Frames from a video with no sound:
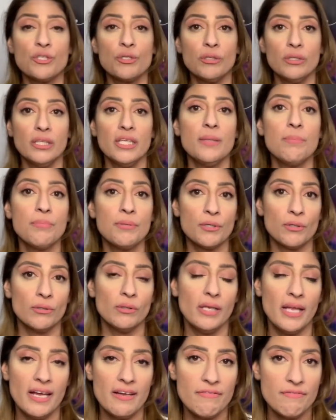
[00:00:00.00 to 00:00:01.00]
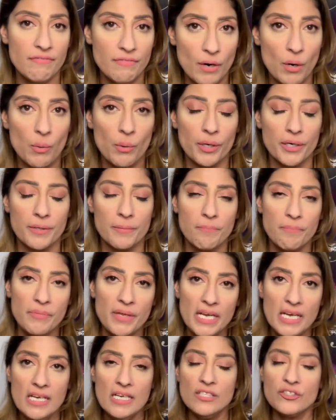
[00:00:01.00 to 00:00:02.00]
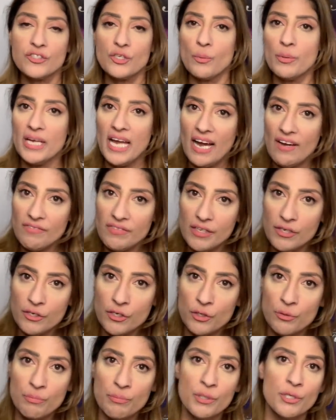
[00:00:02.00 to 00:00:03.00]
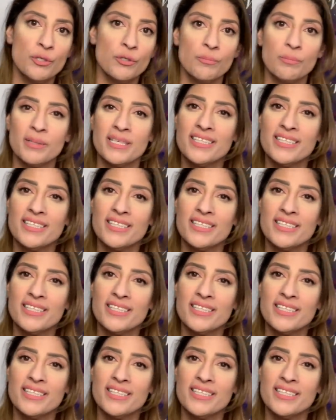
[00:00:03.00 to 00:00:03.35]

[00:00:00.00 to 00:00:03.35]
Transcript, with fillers: you to leap your life forward. So we have the new moon,